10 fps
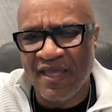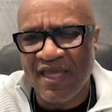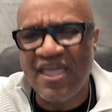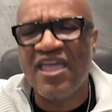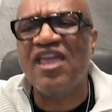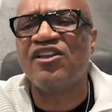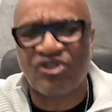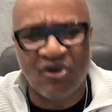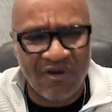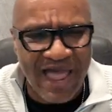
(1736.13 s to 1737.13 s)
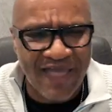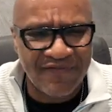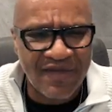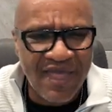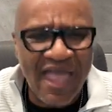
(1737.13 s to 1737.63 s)
He is your life,
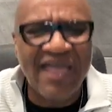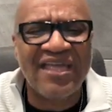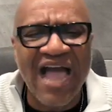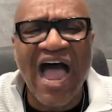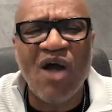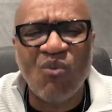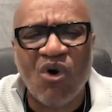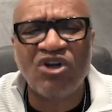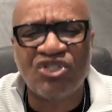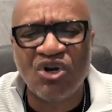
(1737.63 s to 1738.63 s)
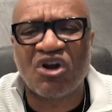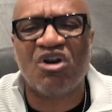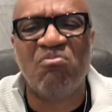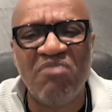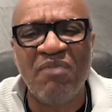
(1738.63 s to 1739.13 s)
and God wants your
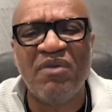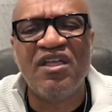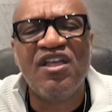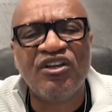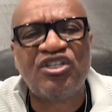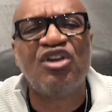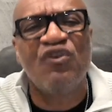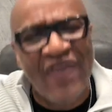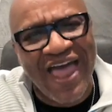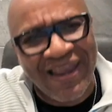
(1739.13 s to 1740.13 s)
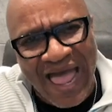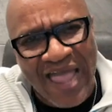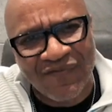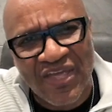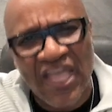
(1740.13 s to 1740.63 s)
commitment to that
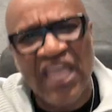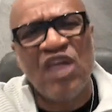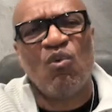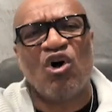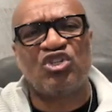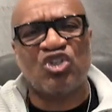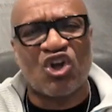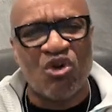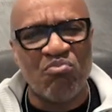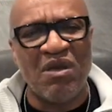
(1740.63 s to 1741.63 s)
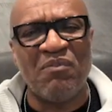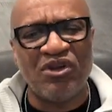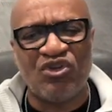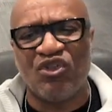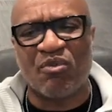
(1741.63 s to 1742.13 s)
life. He wants your
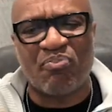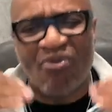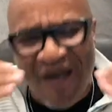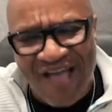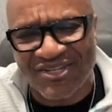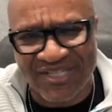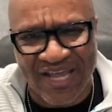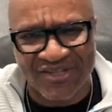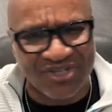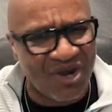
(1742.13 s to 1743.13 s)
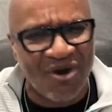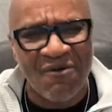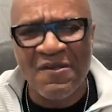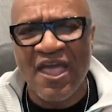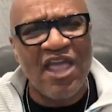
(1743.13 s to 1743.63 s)
commitment to the process, yo.
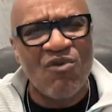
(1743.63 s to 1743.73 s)
He